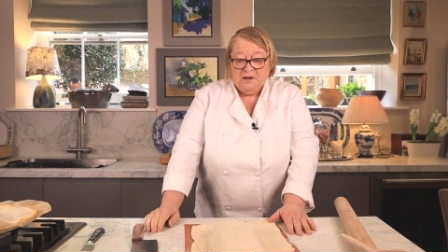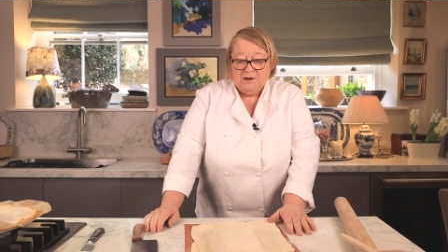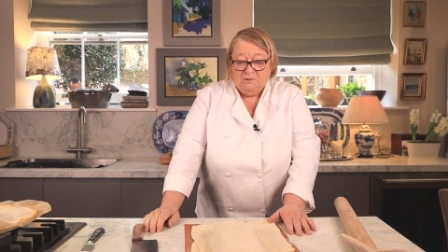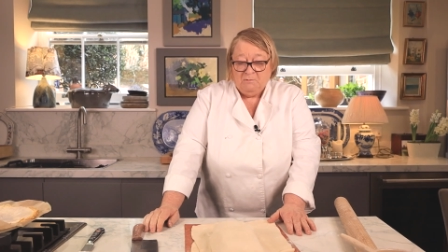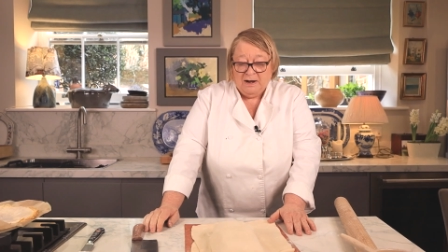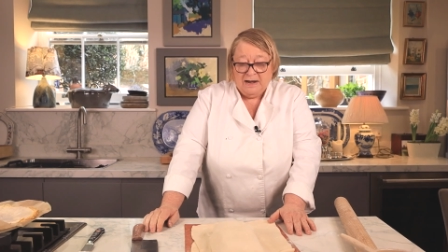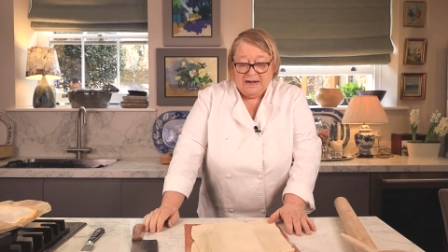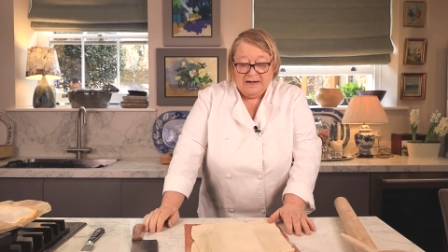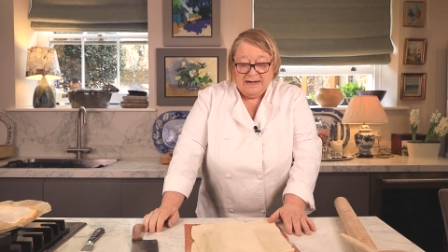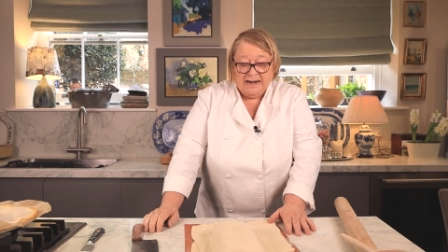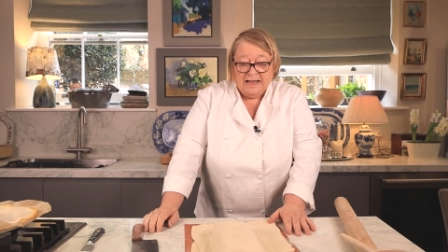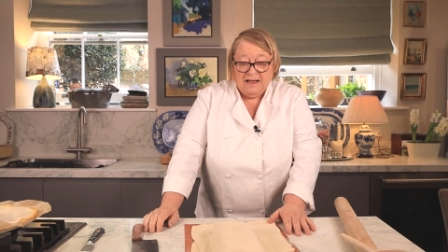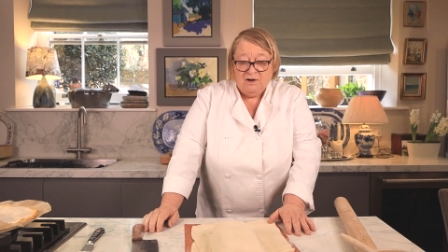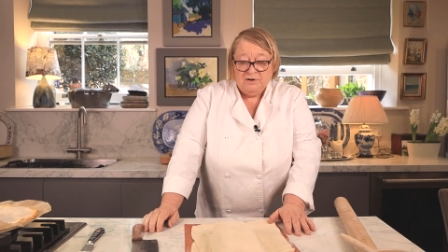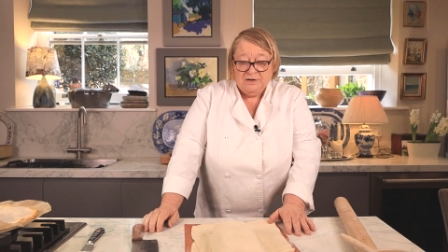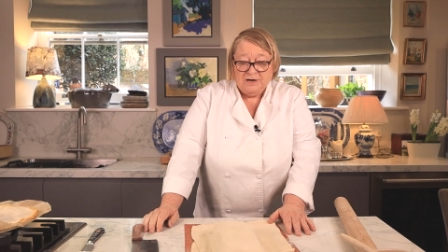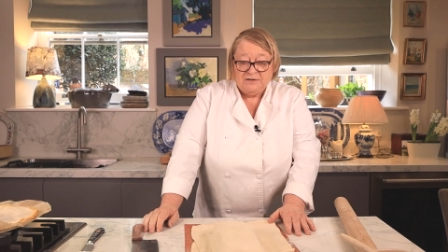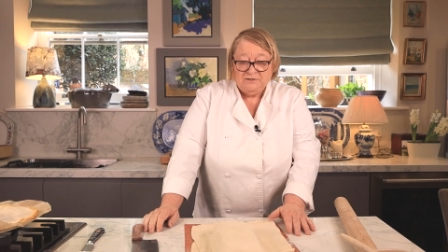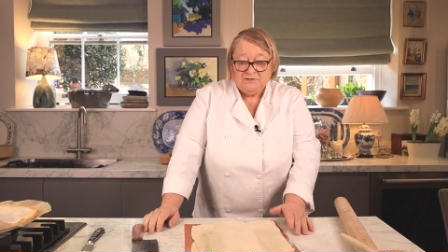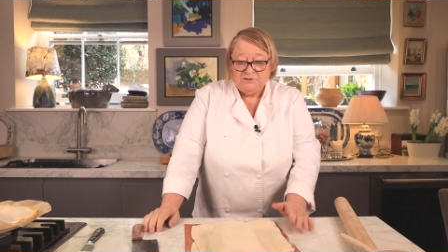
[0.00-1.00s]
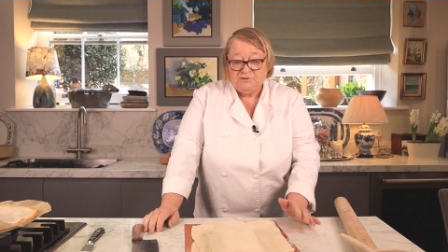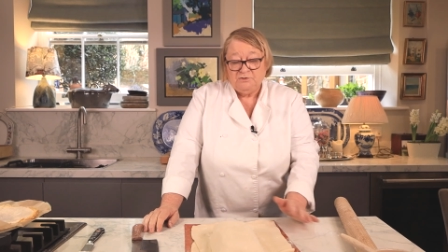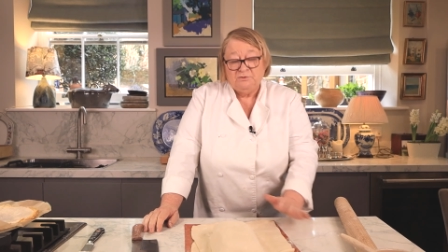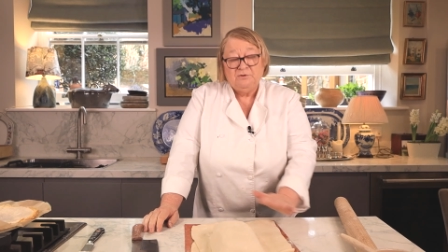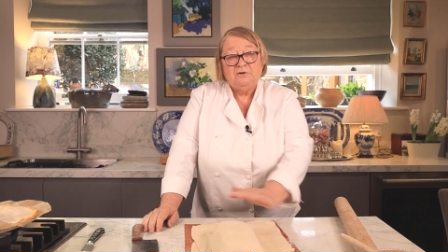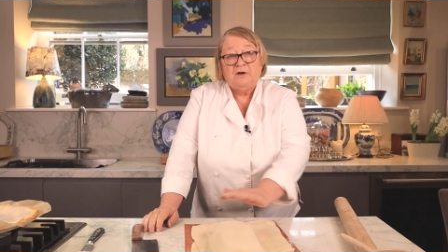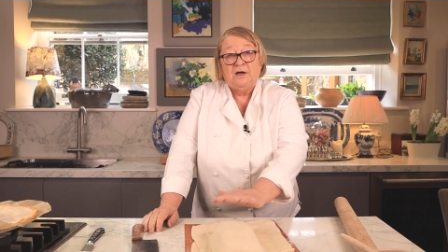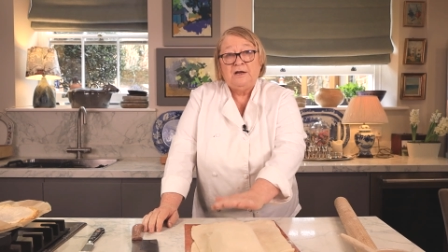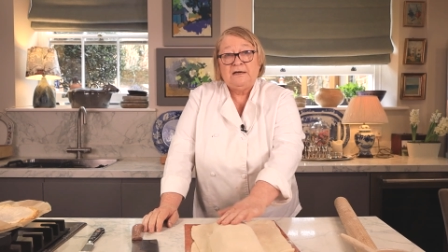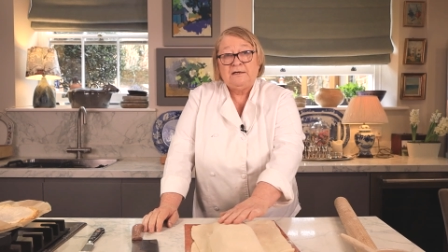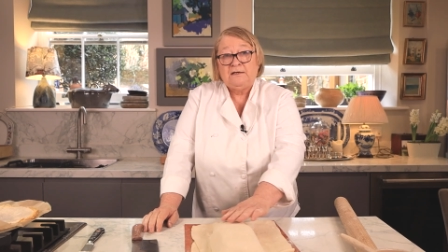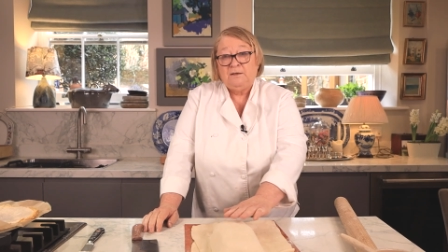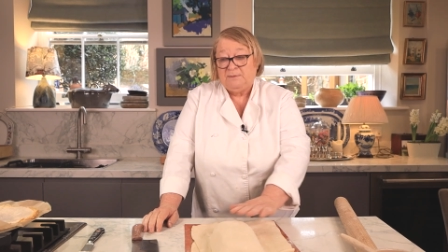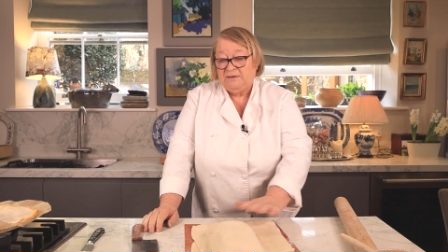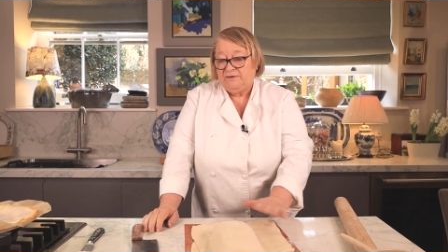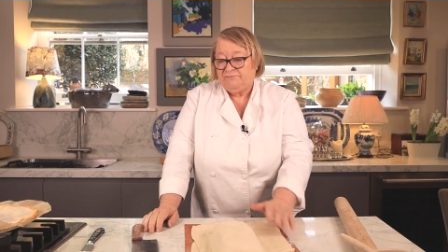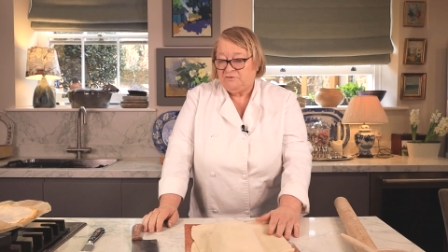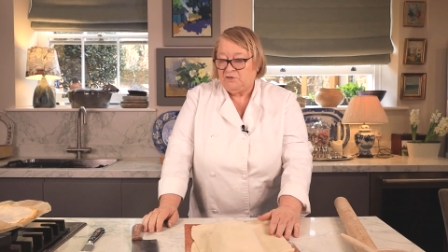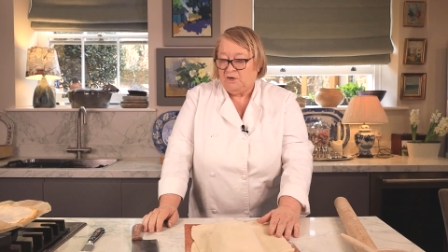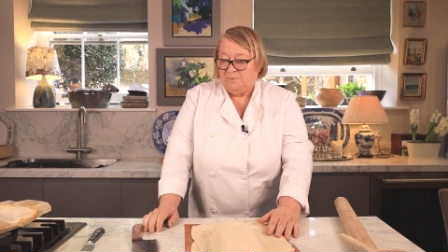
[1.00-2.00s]
we are now going to do a little bit
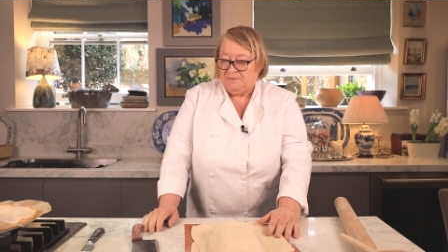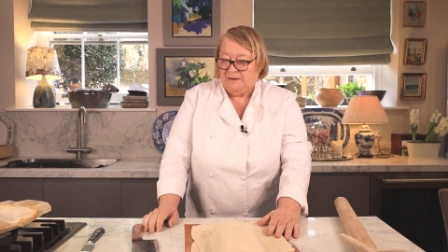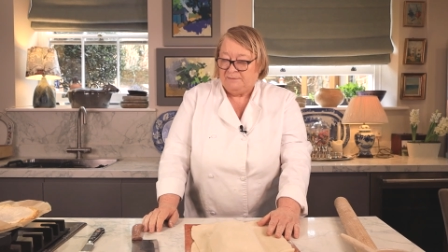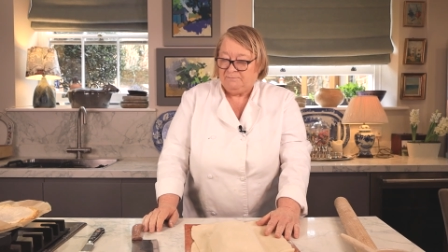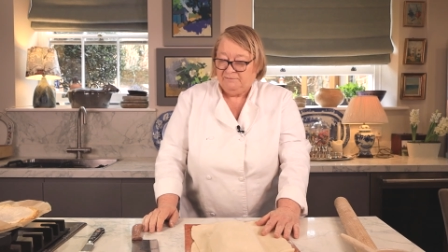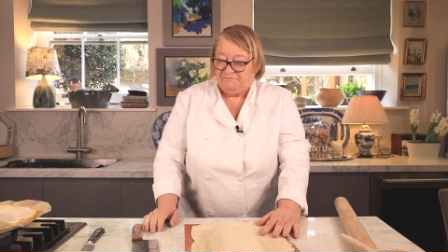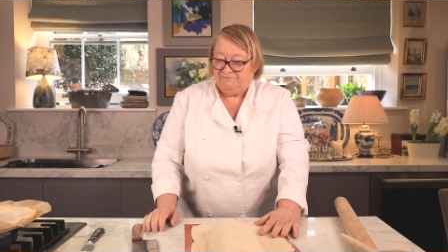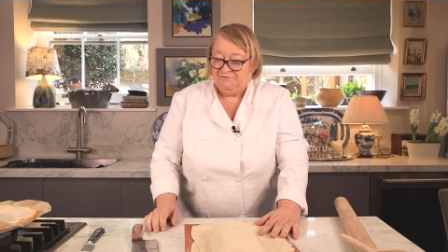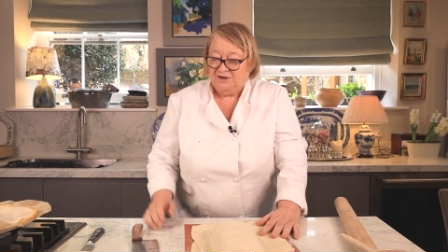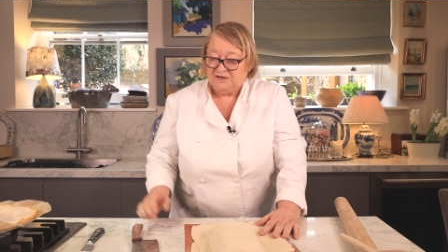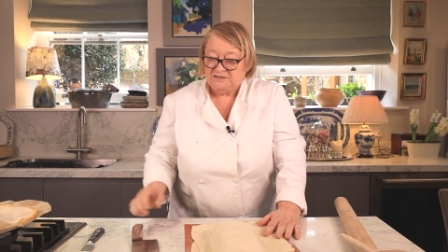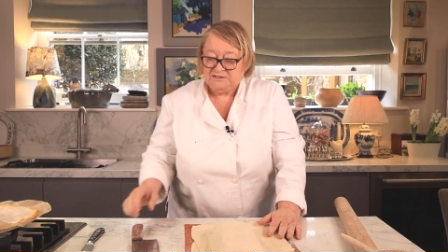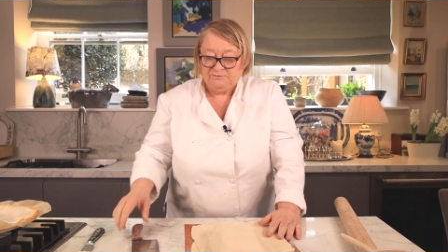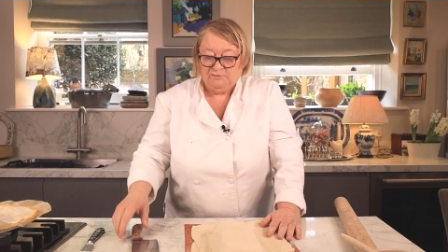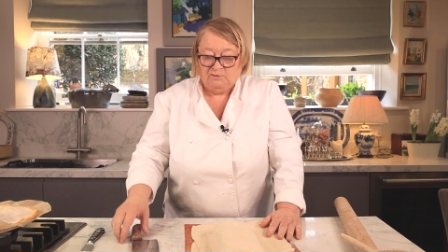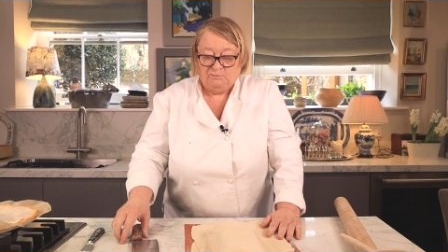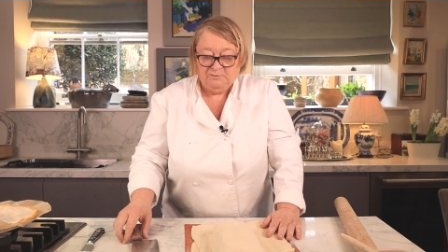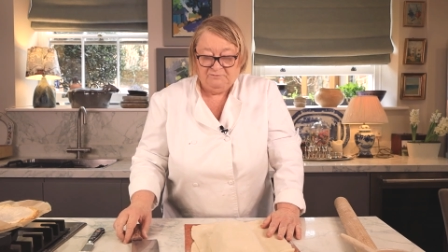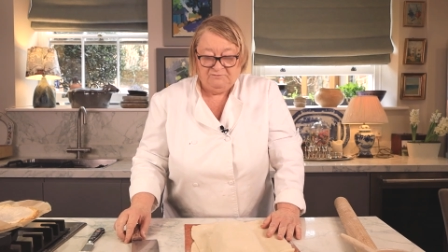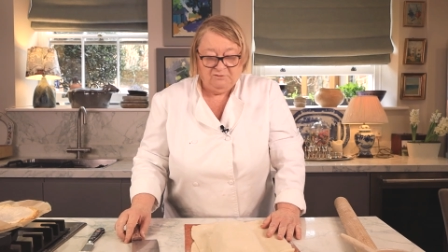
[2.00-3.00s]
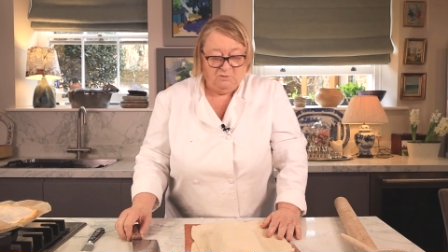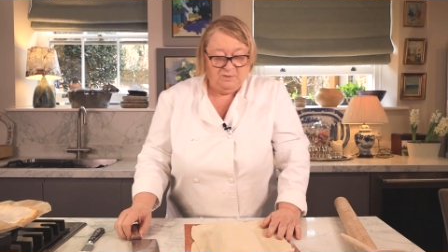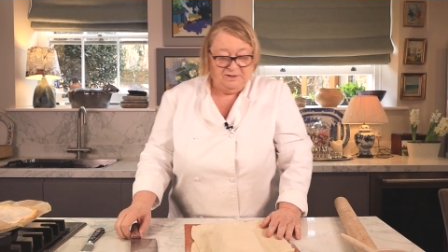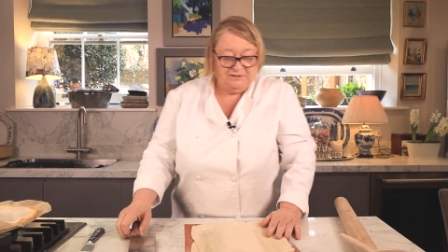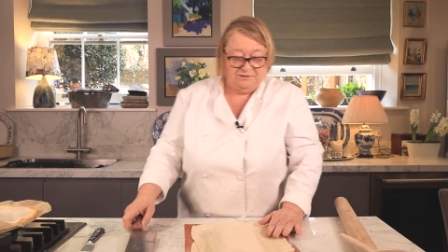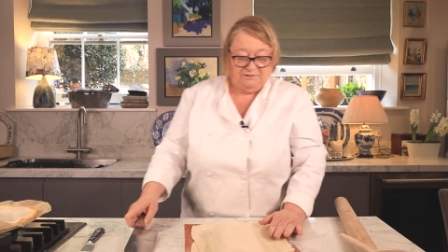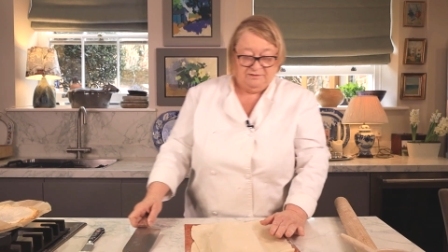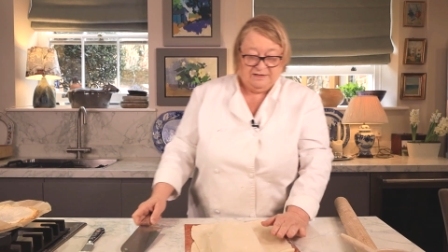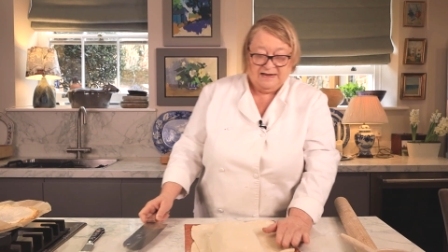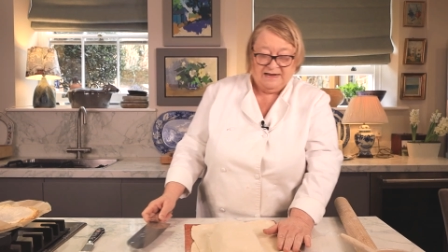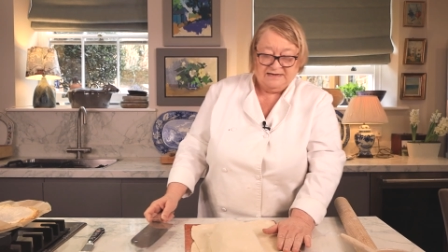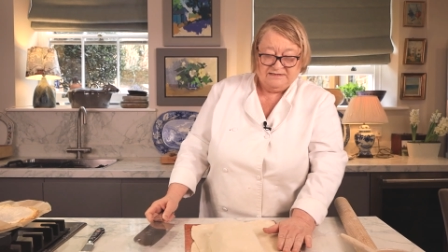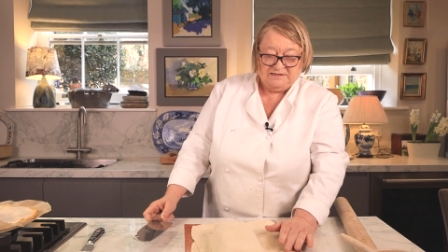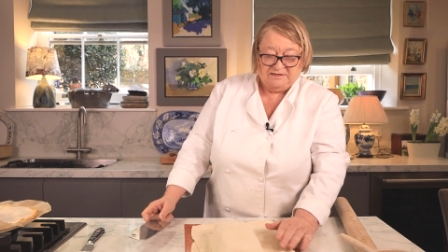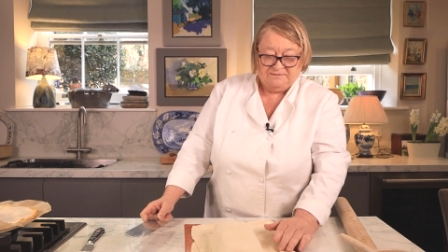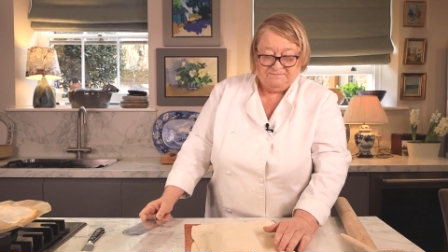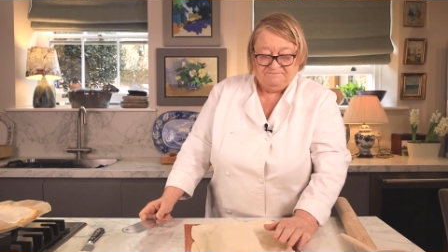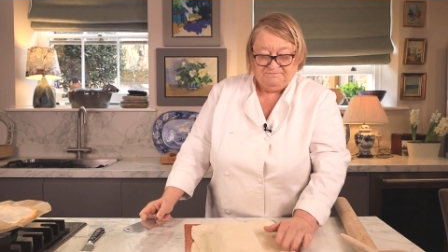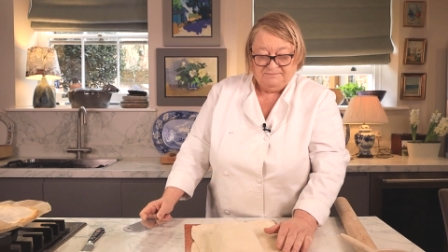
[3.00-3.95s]
of topping. But first of all, before we do that,